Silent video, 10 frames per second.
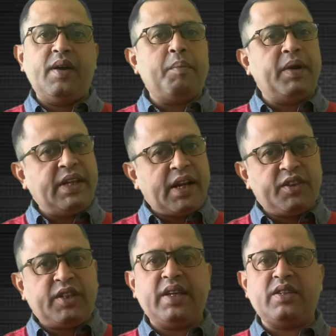But there
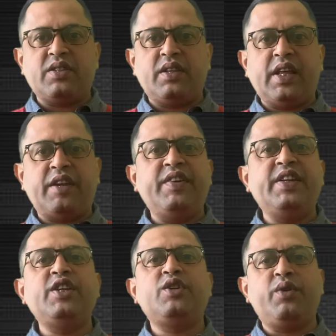are things that we
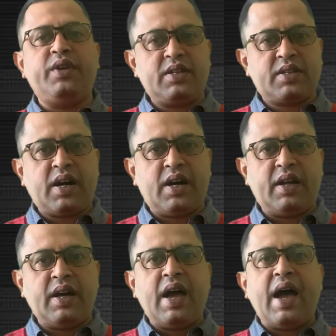need to
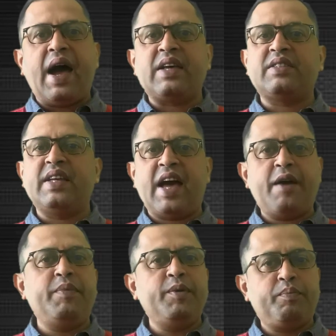discard as they
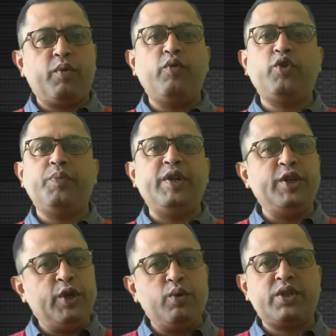have been proved to be
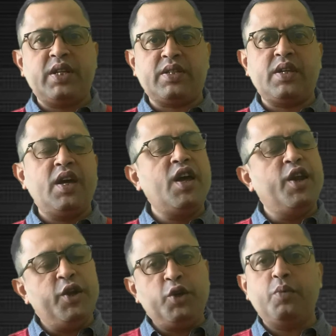useless
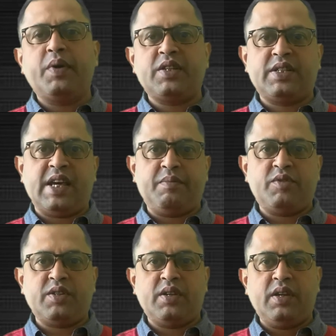numerous
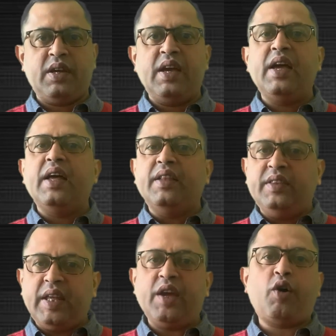times.
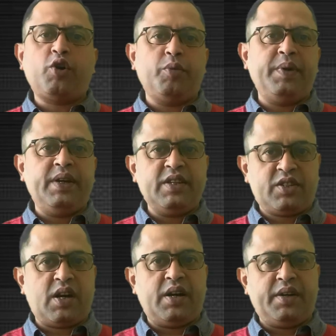They ought to be
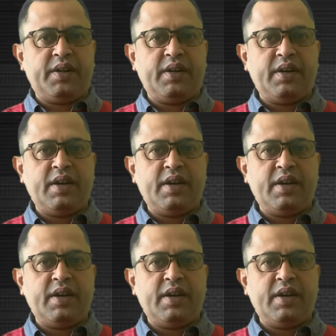discarded.